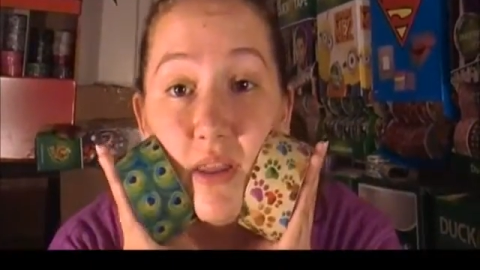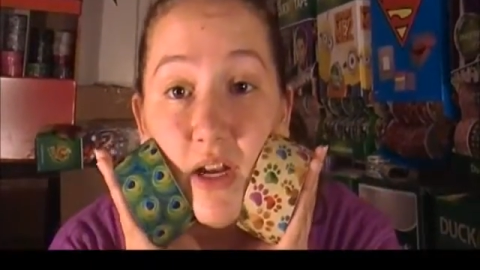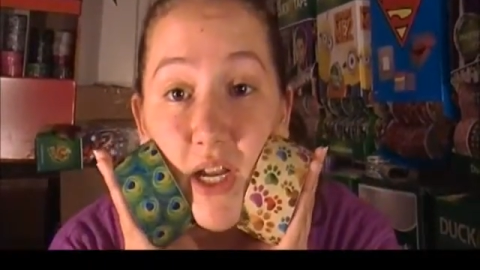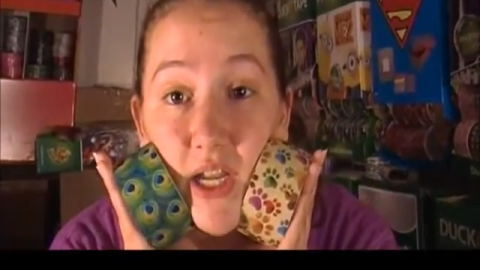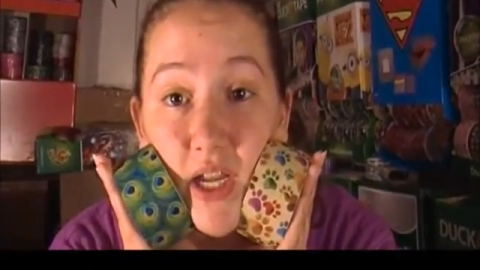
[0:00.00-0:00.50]

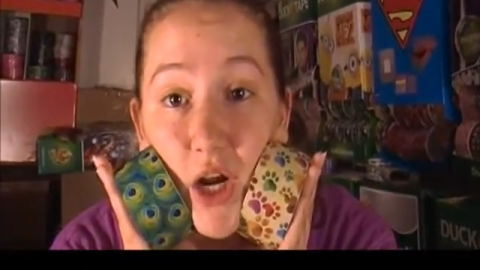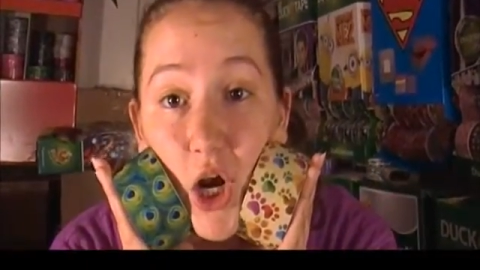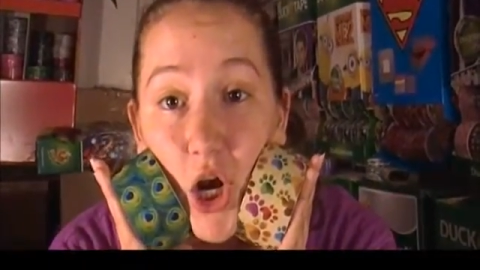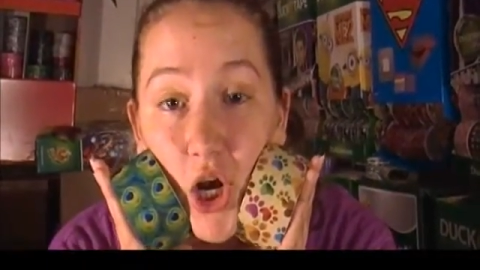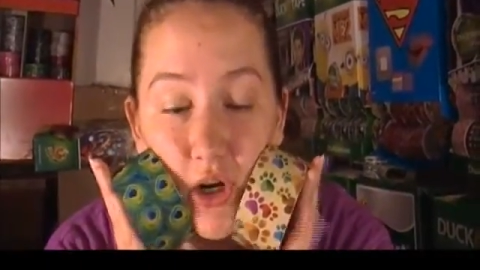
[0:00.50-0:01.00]
they're
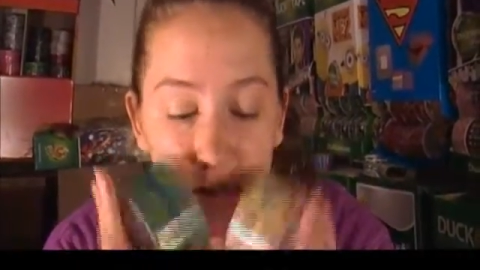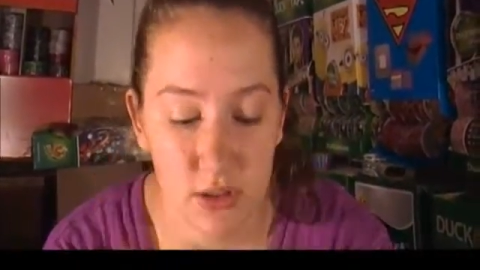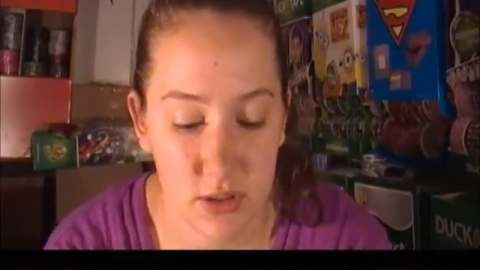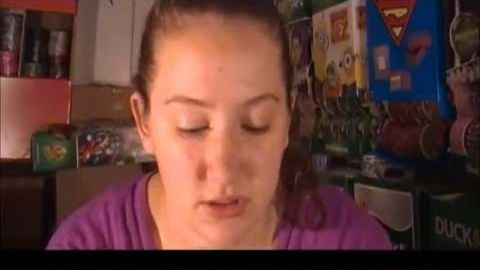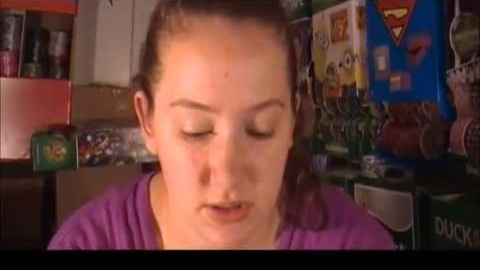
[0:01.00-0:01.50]
here.
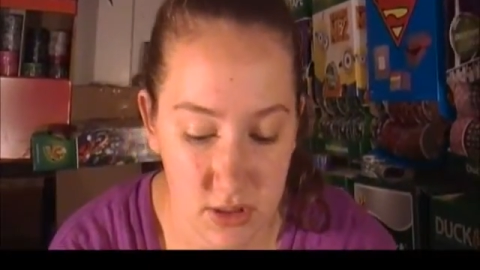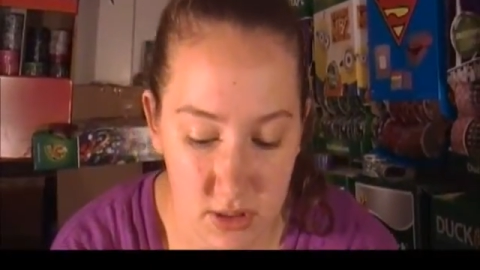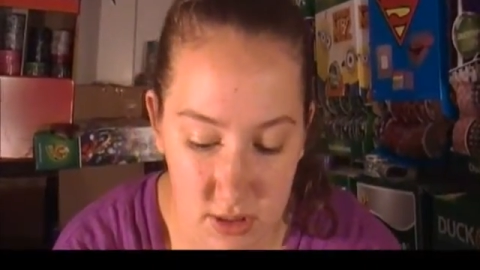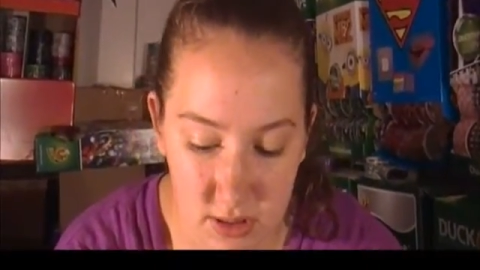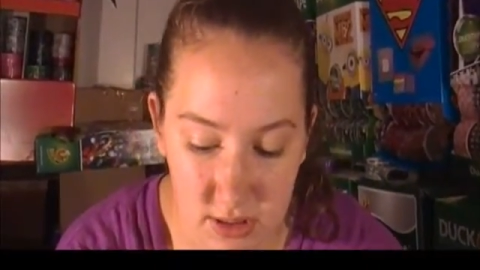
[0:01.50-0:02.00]

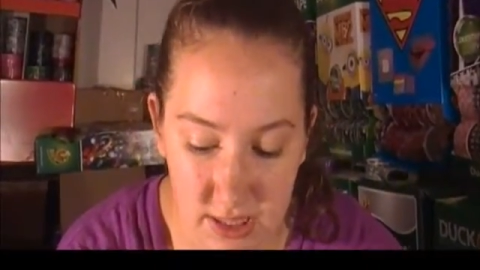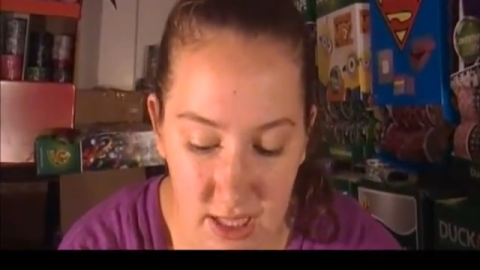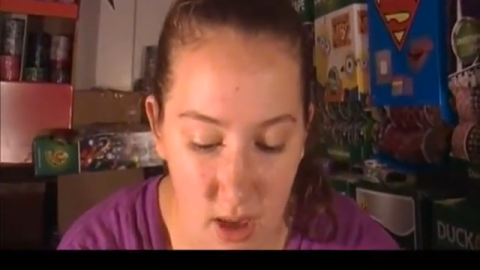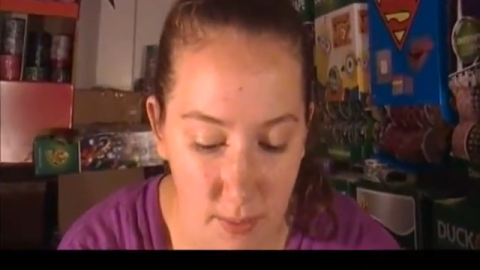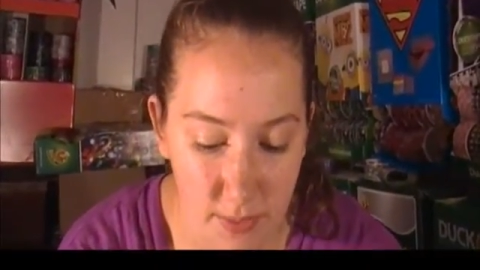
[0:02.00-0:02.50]

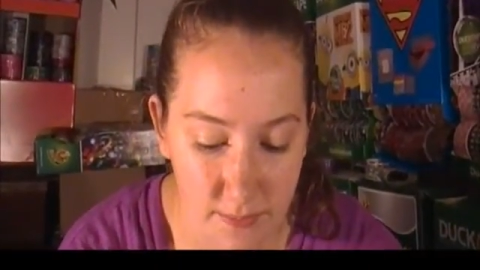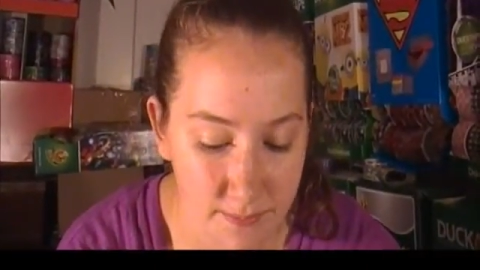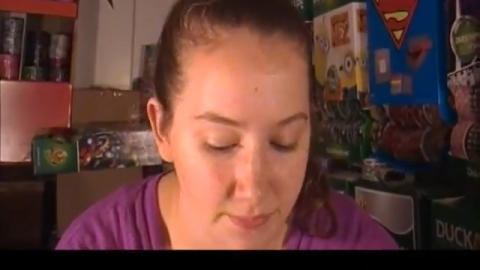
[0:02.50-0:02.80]
Yep.